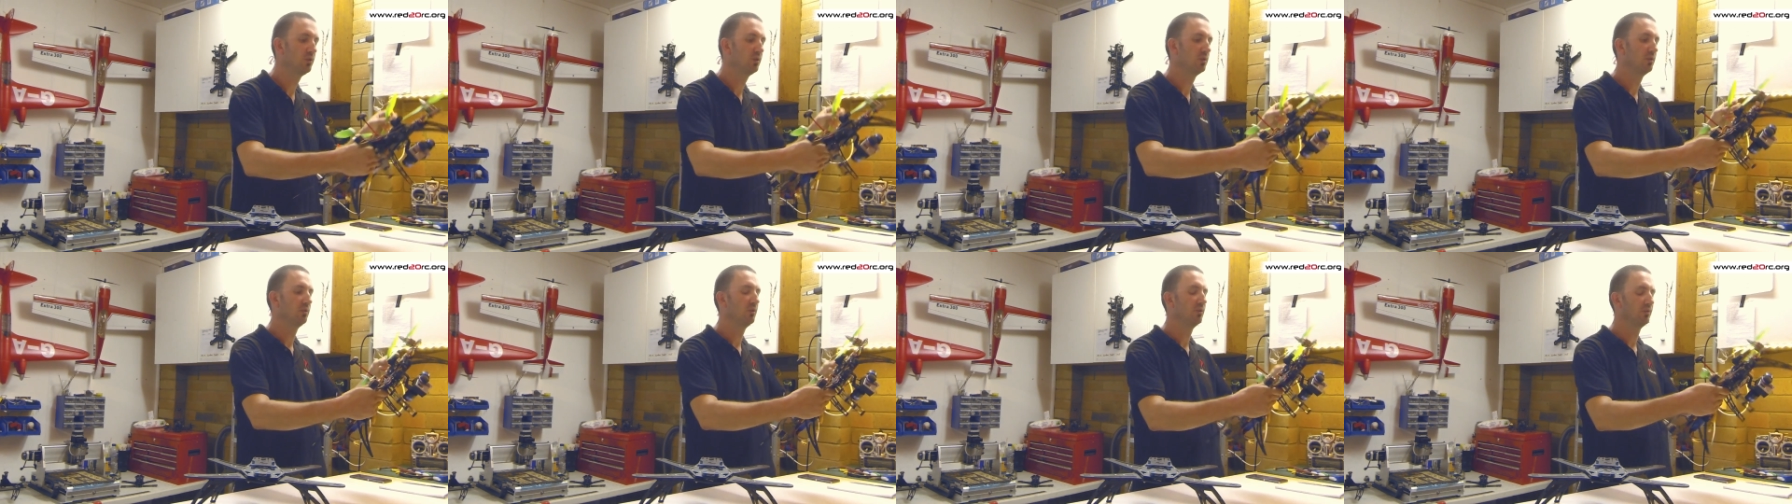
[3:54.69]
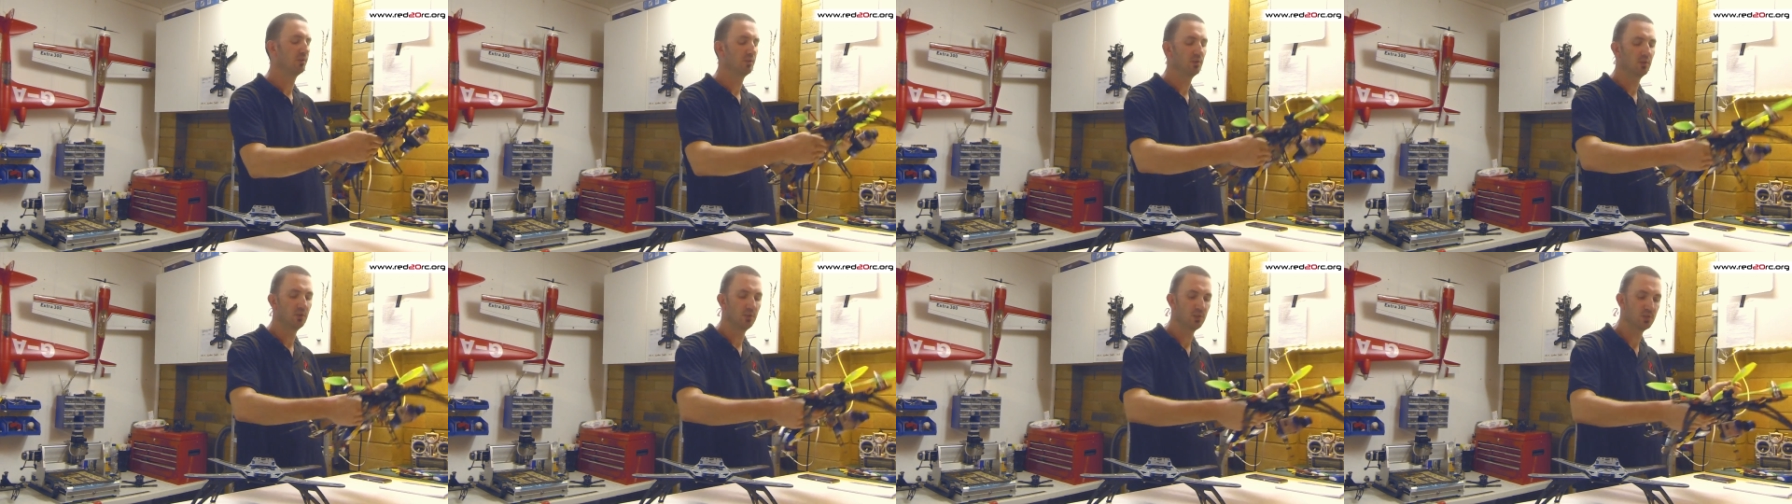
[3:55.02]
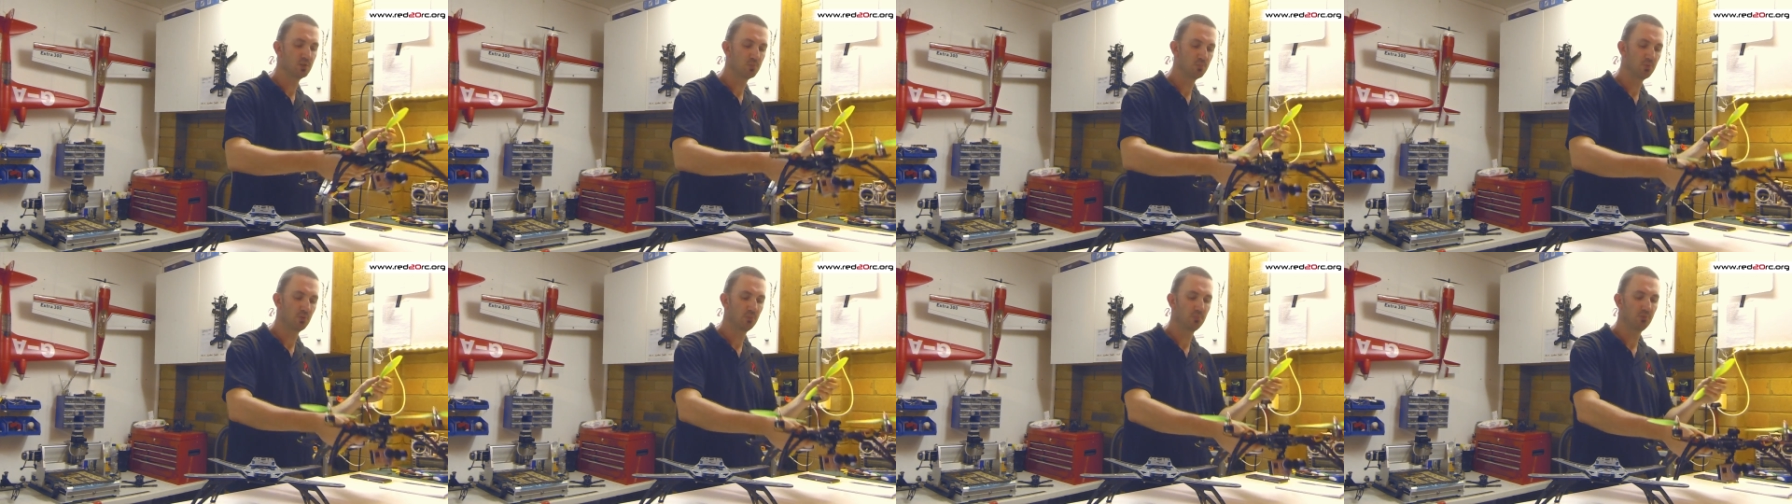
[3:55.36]
I'll not the 9
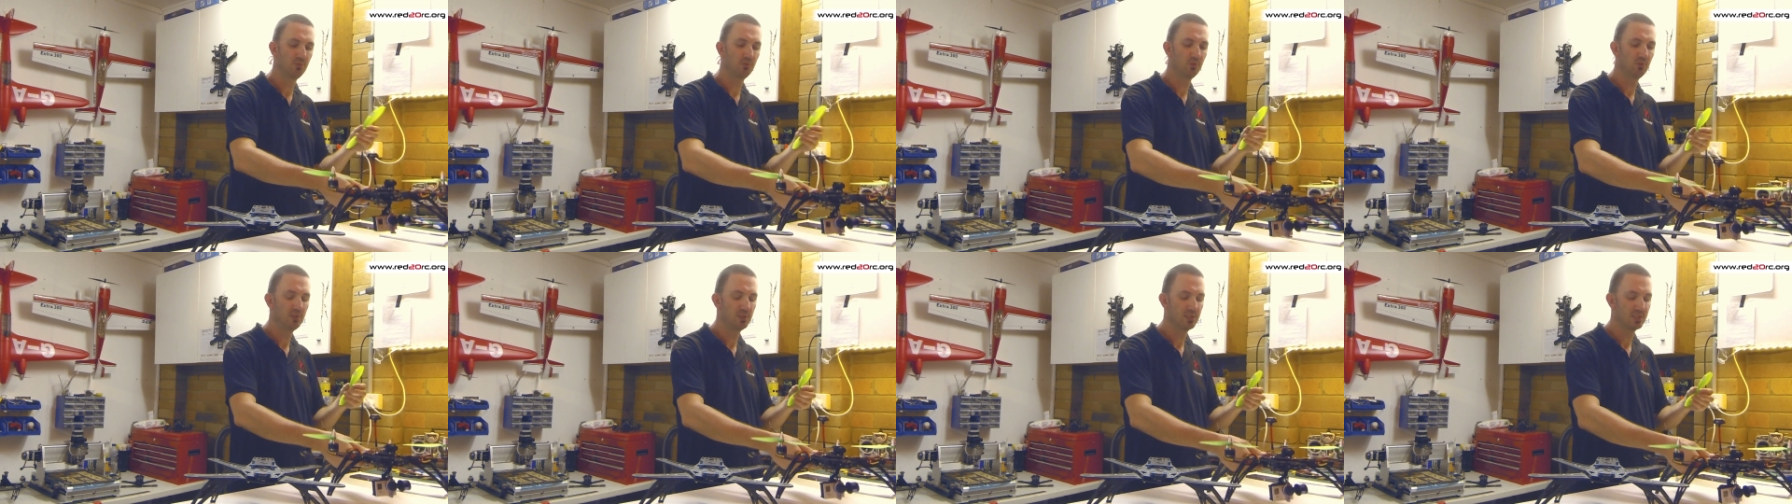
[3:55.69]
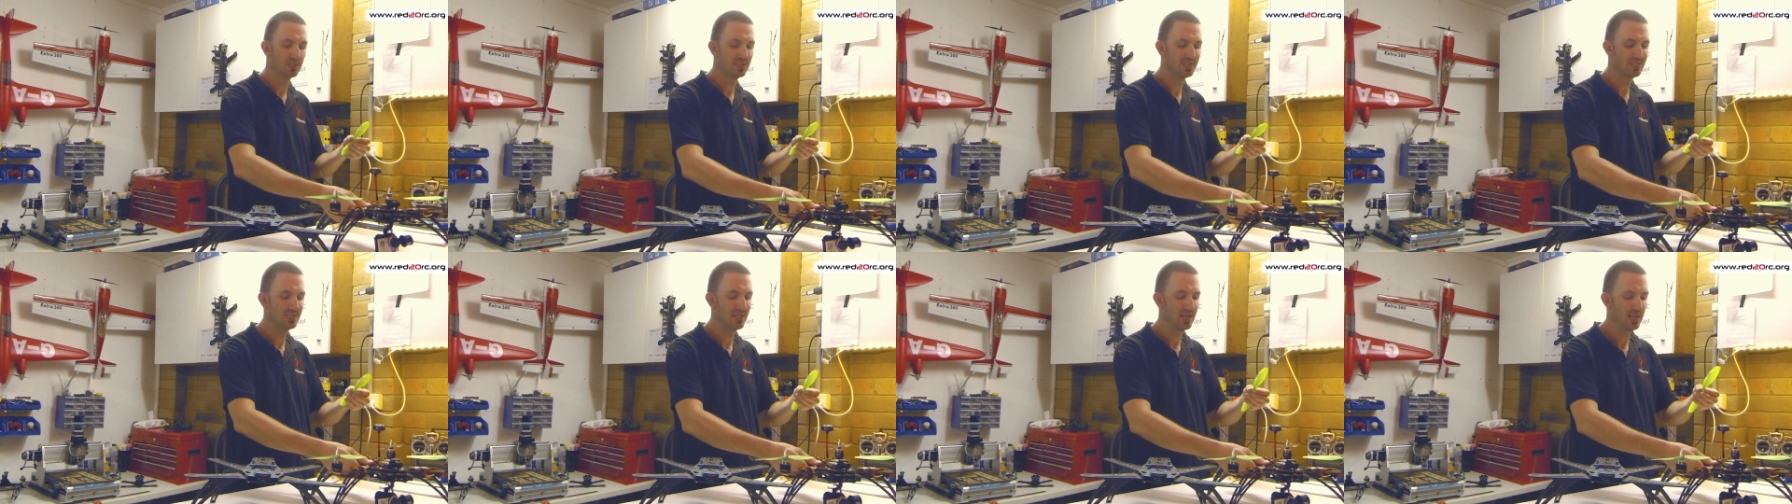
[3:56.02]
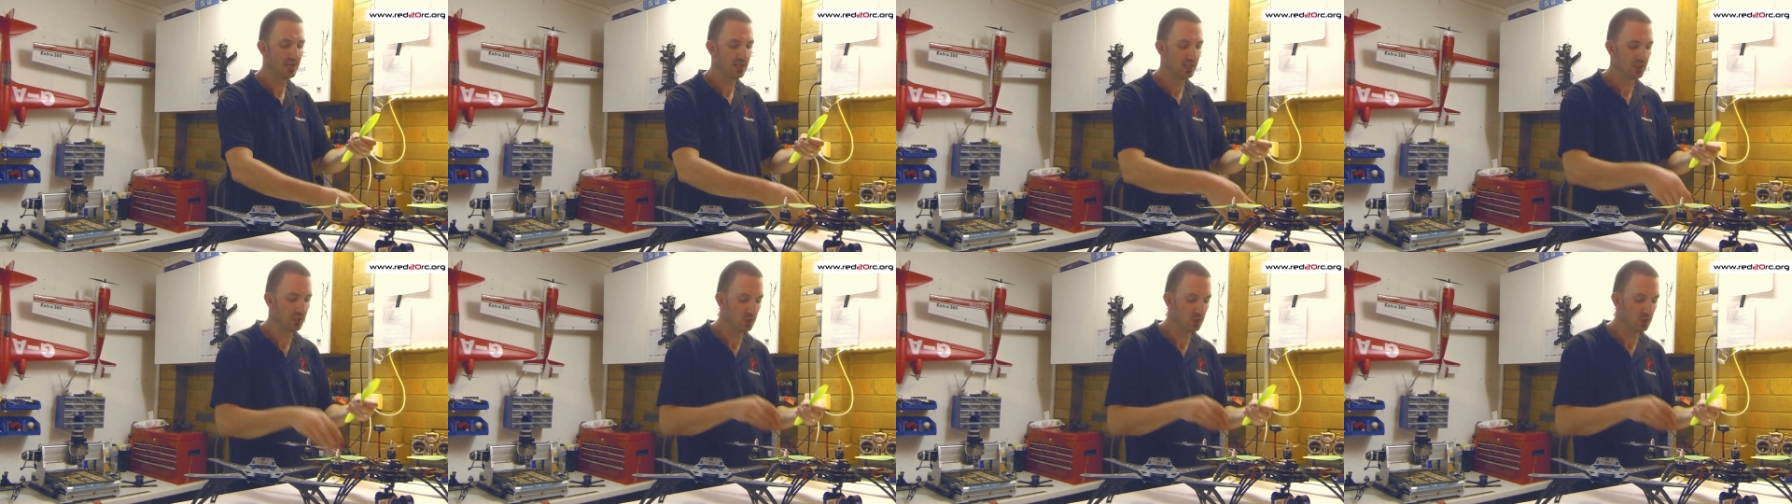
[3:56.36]
inch props, sorry, the 10